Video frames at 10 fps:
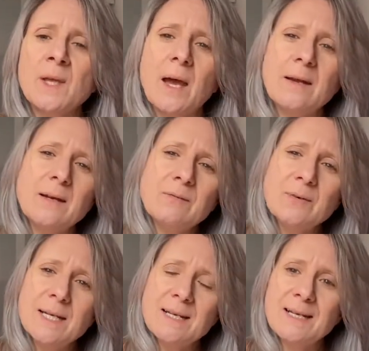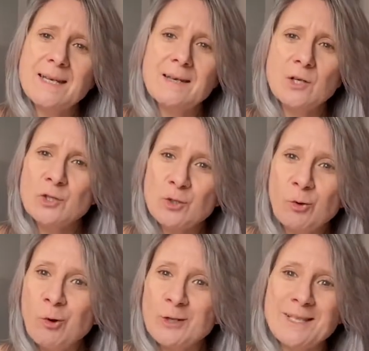And I really
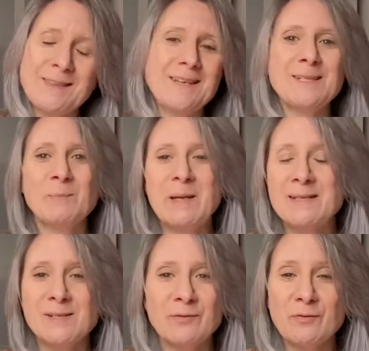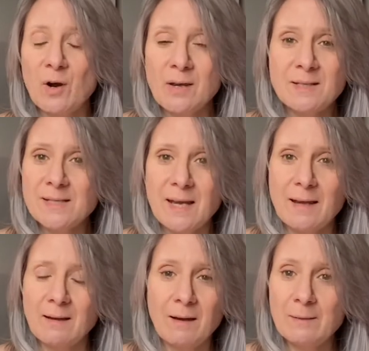adored this piece of
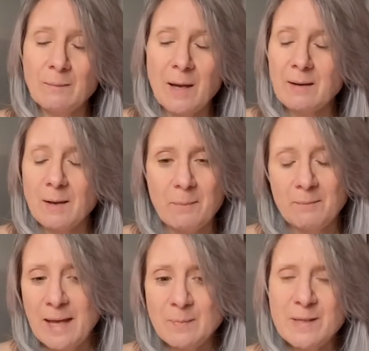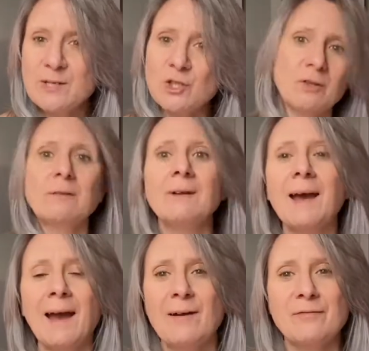writing. I maybe shouldn't
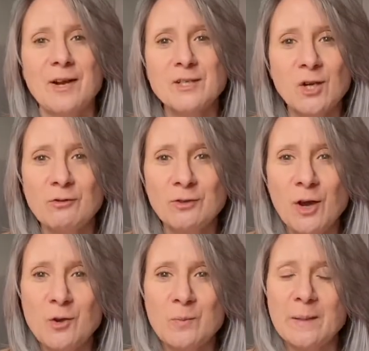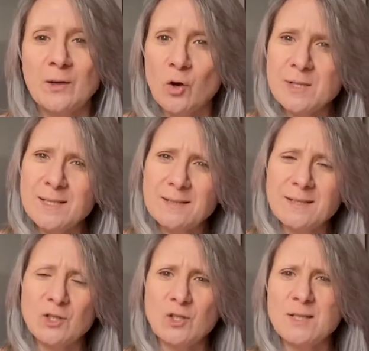have, I don't know, because
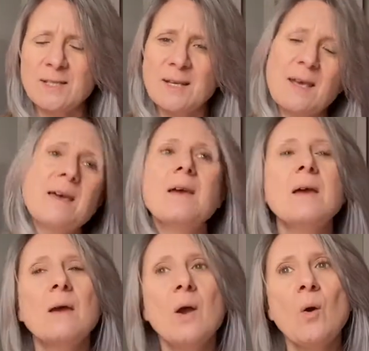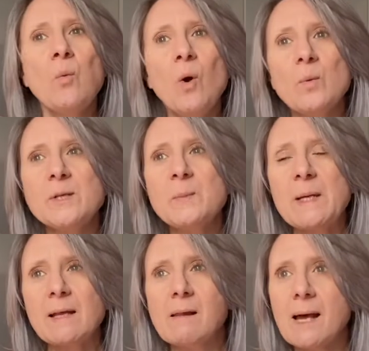it's just what would
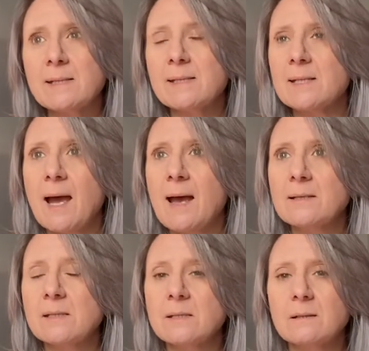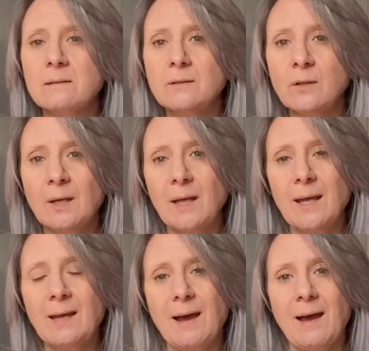be classed as
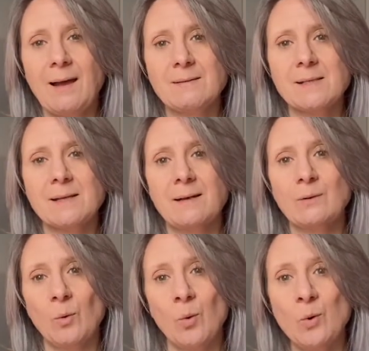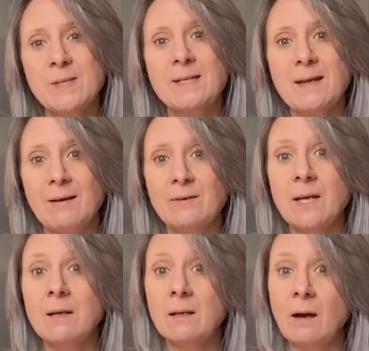looking at an
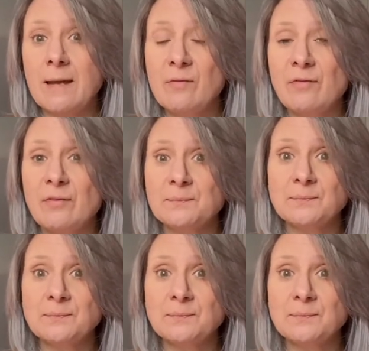ordinary life.